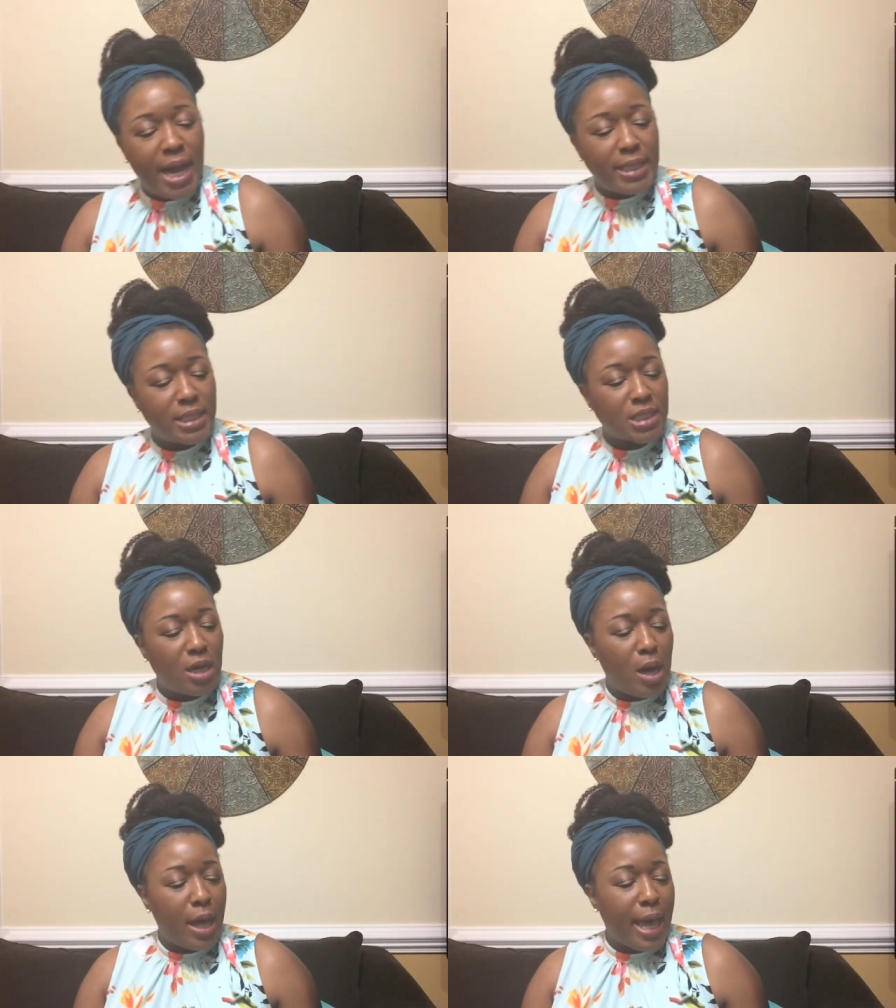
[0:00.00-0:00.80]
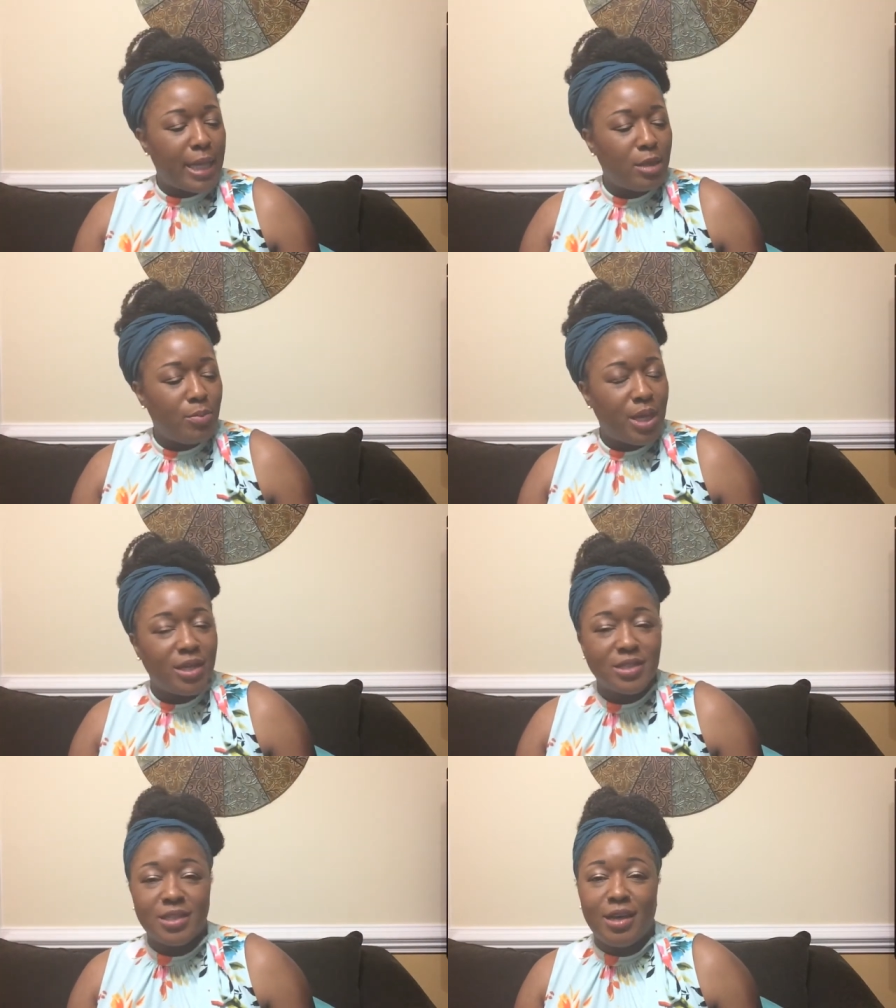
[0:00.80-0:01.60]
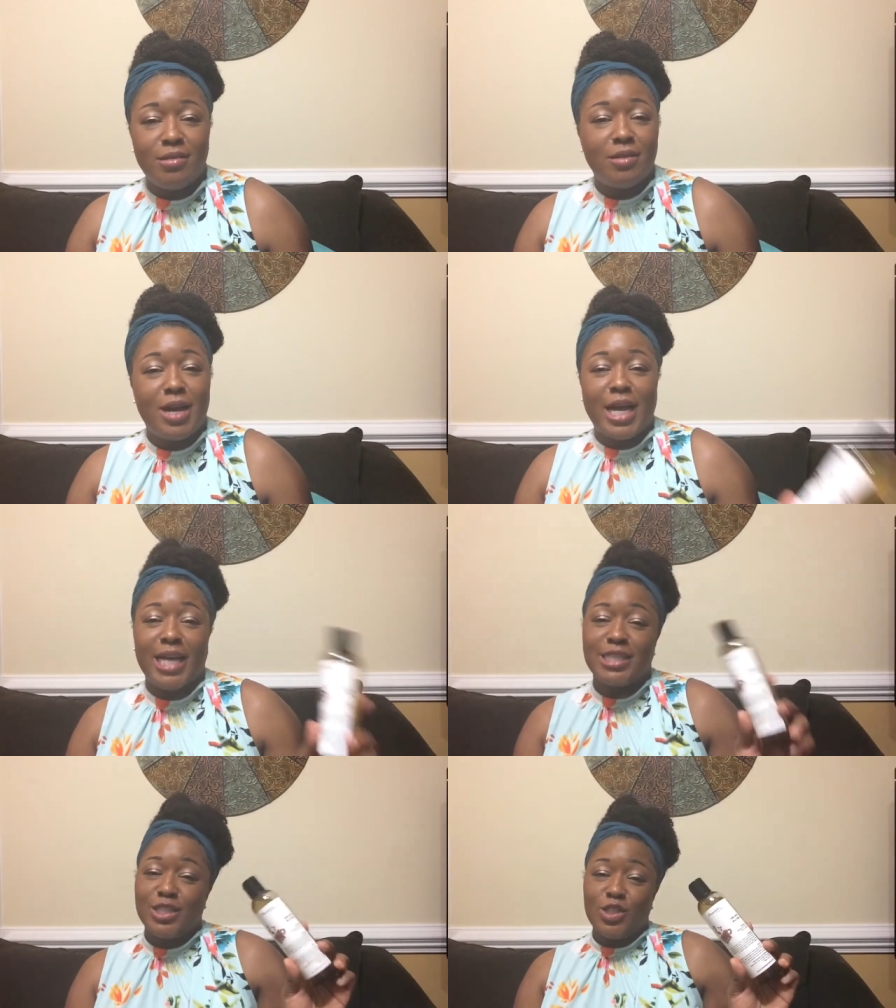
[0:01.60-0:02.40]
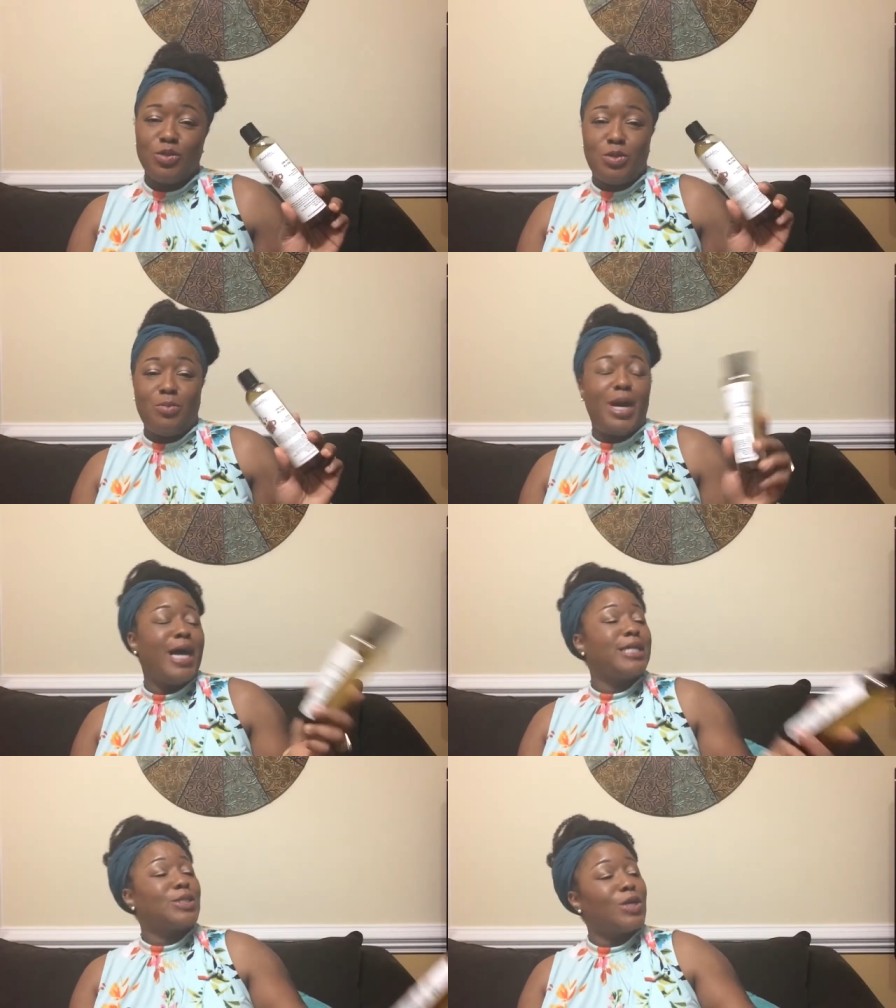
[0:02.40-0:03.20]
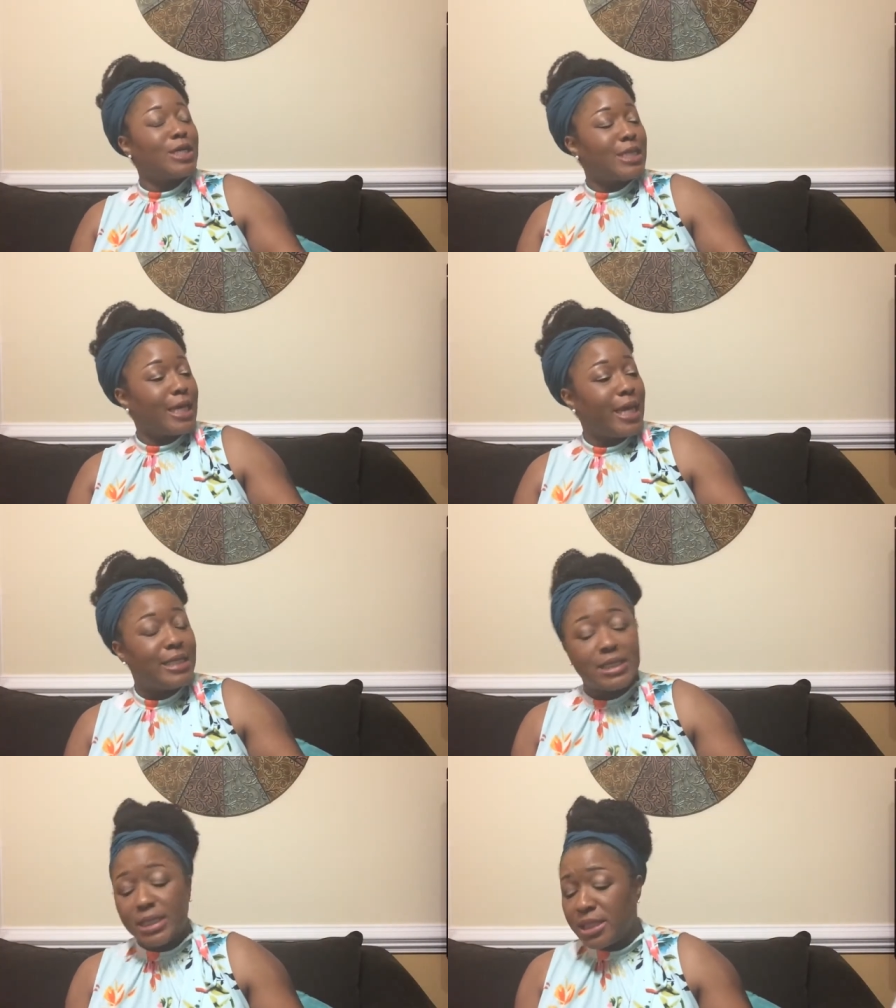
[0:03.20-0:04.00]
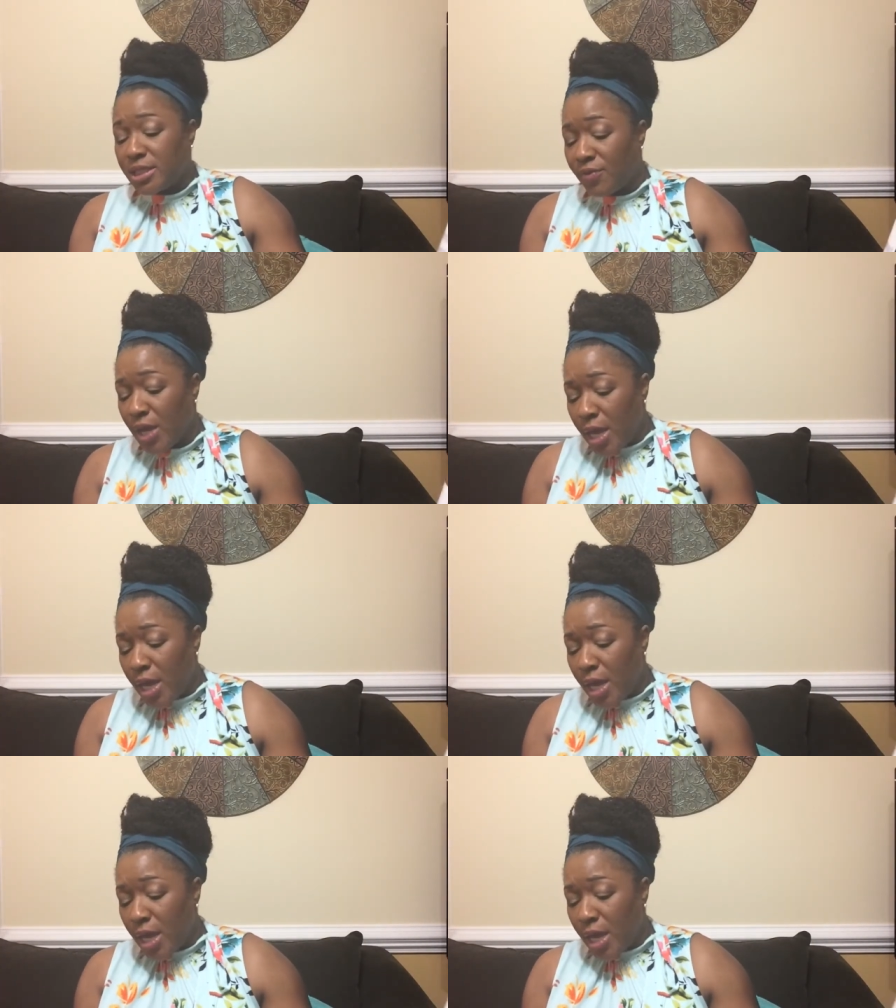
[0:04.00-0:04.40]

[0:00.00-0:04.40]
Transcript: And it's called Annabelle's. Y'all know I got to do them eyes, girl, because I can't see this stuff.